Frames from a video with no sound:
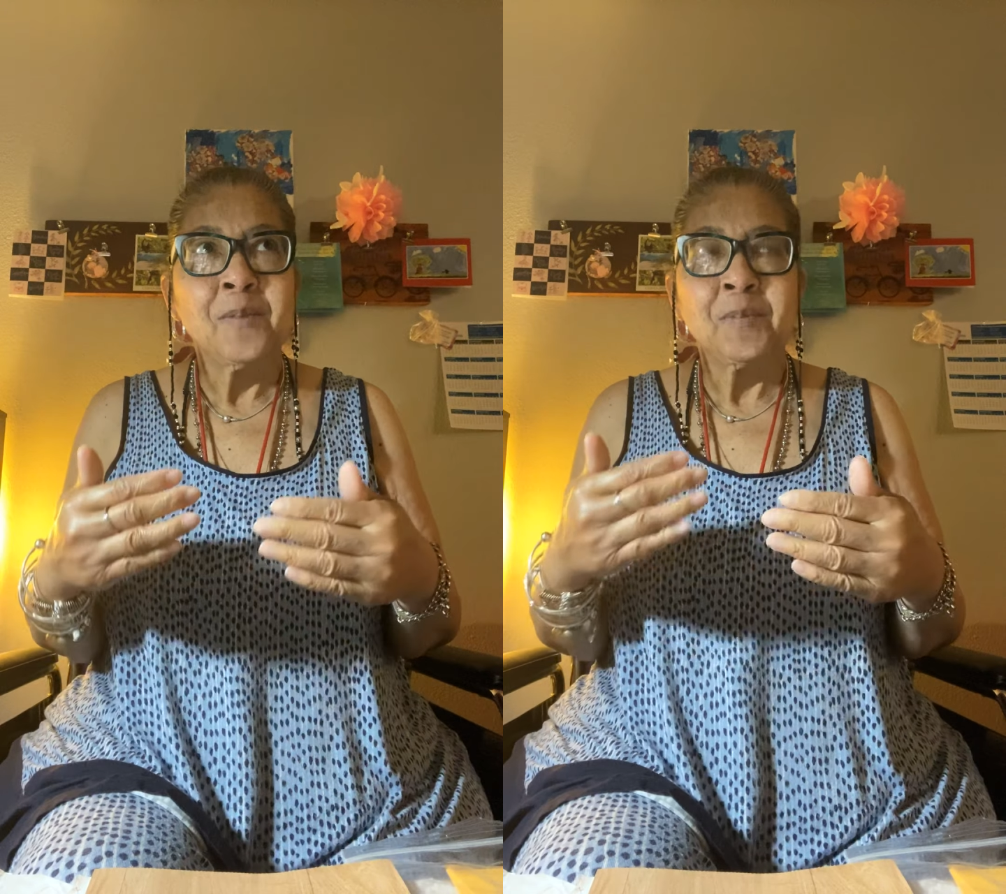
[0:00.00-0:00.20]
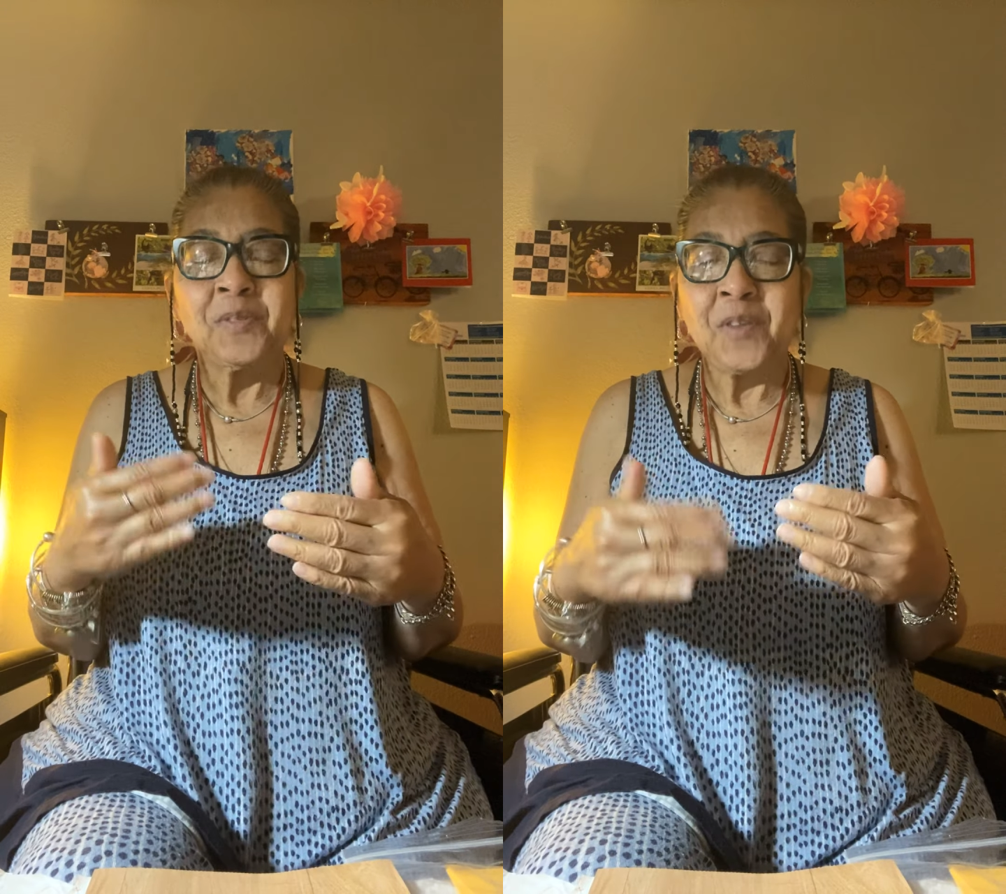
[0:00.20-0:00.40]

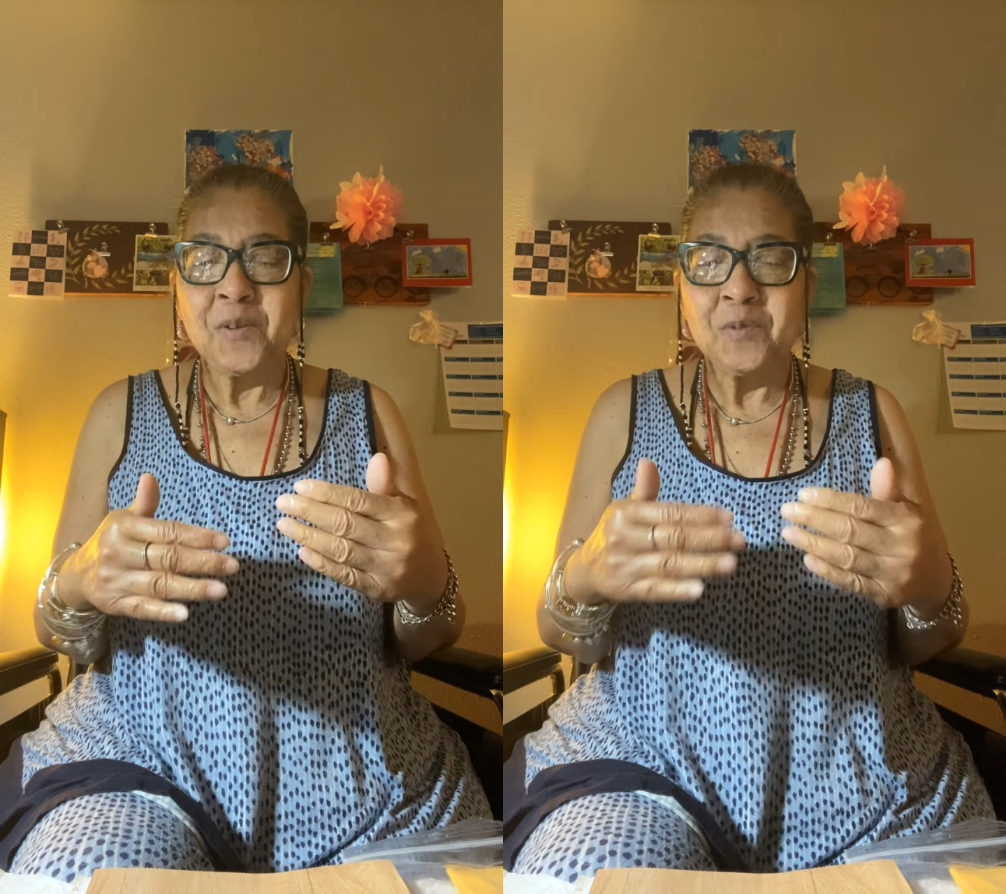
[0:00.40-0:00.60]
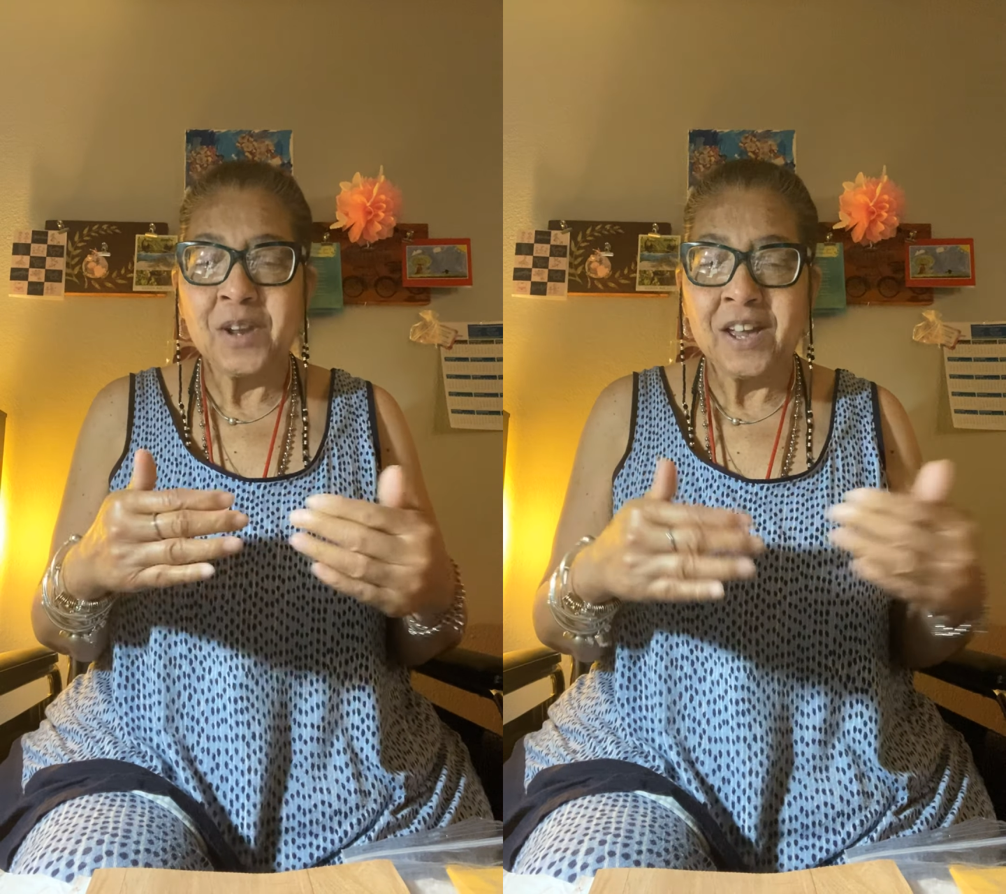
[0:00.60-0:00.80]
but
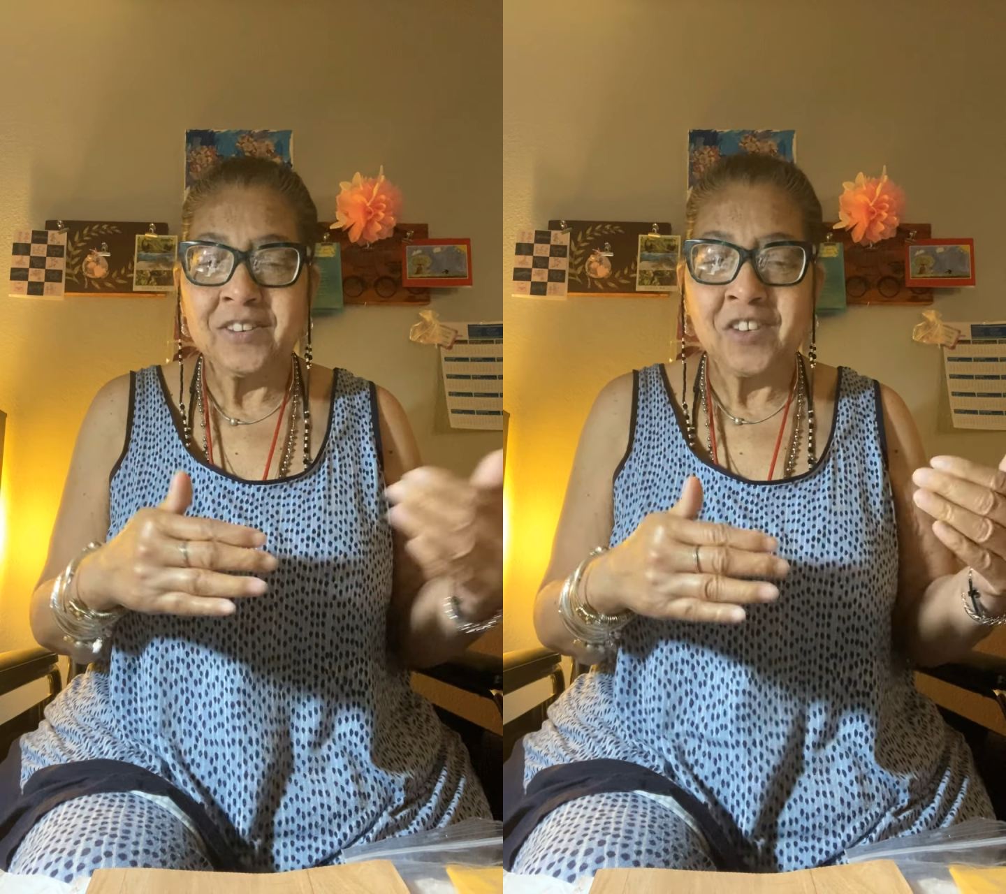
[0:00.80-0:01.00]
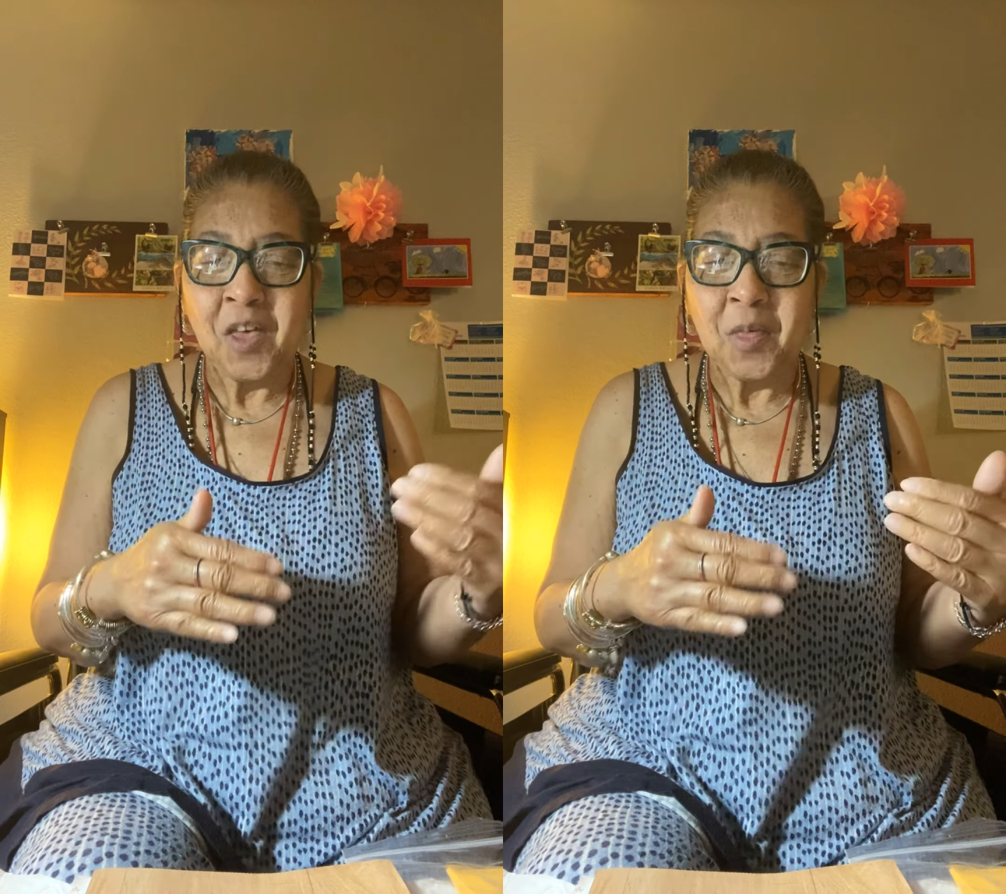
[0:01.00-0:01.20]
then when I
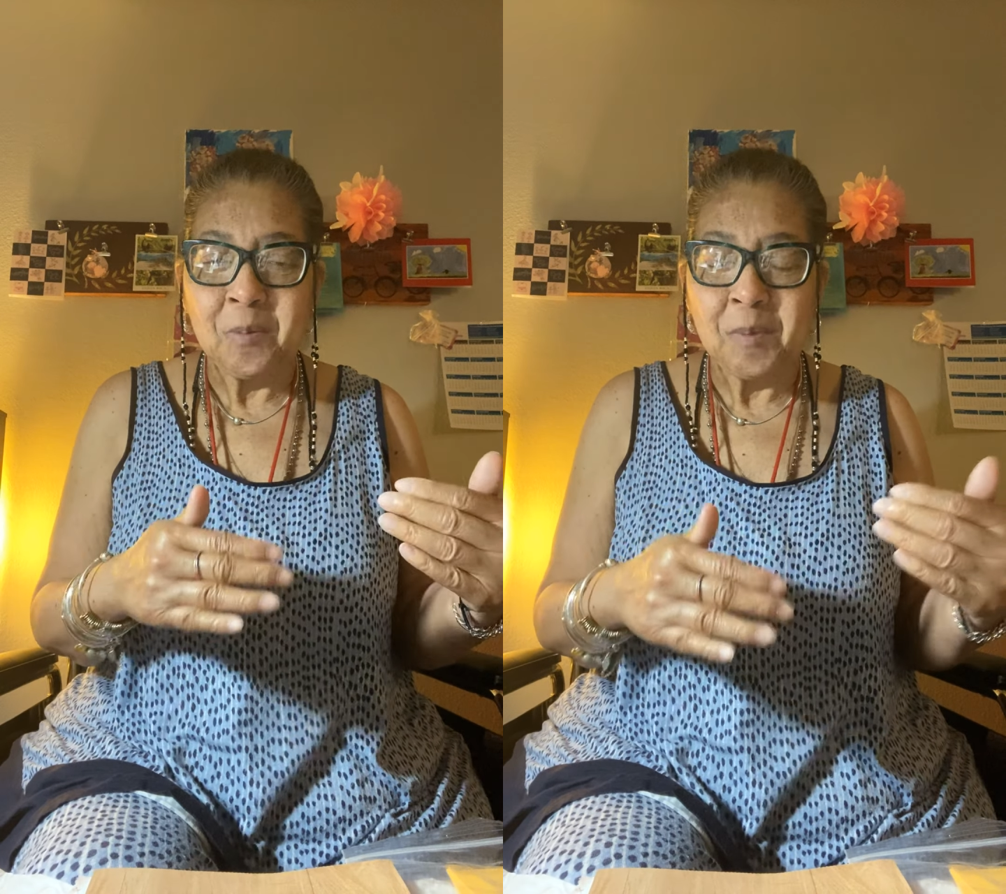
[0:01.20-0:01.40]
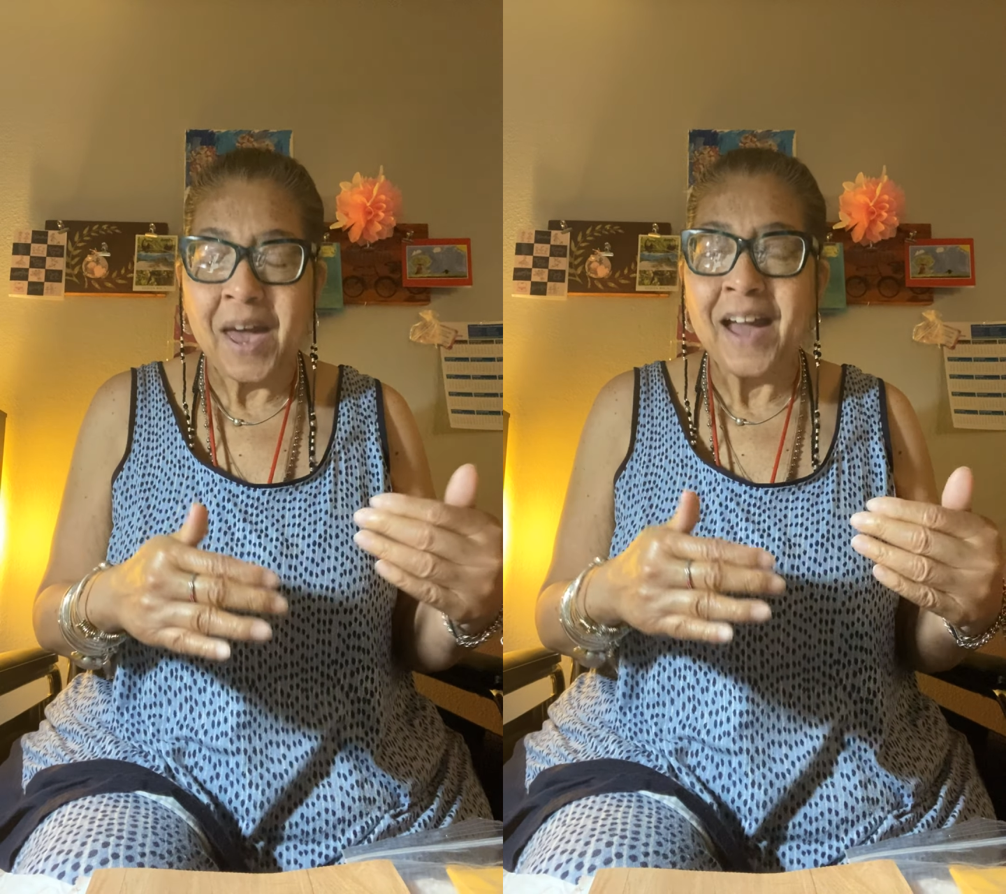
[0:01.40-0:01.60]
saw the
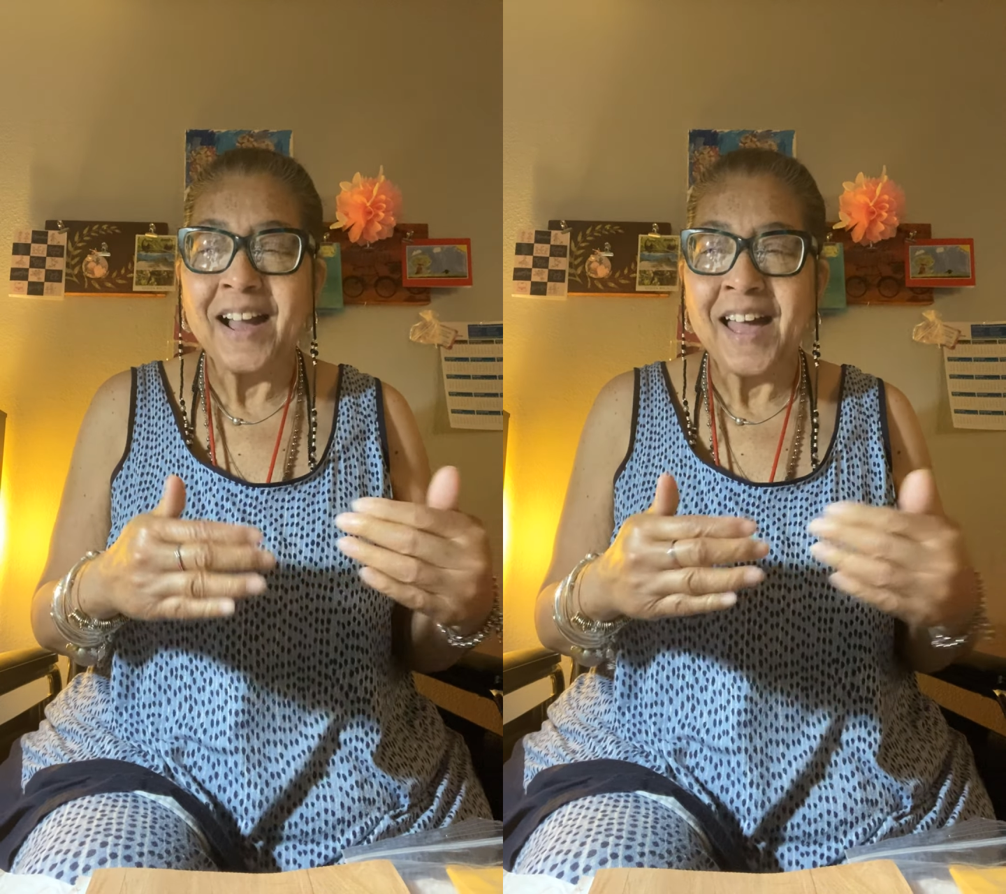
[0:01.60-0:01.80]
back,